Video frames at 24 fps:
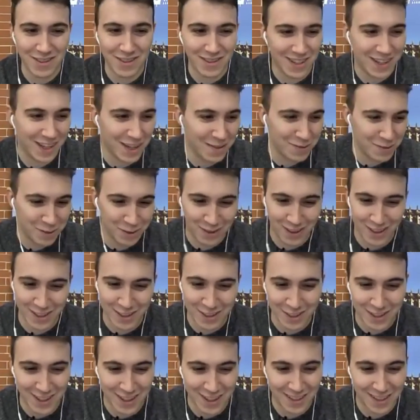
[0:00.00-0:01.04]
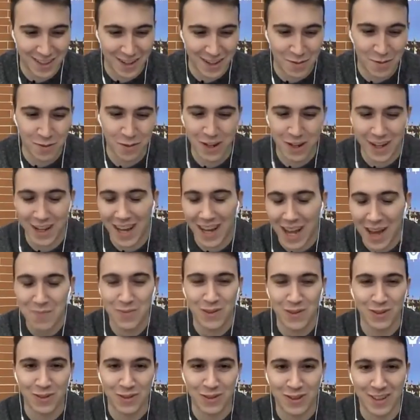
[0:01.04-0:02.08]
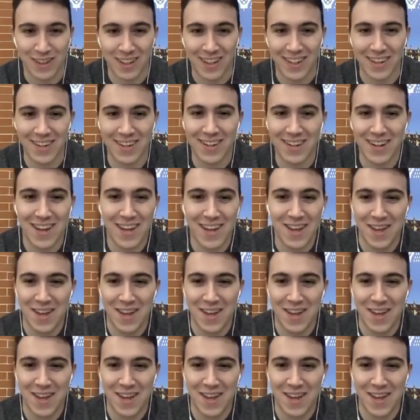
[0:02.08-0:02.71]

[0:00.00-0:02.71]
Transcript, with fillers: I have to tell you that I'm really happy to stay here,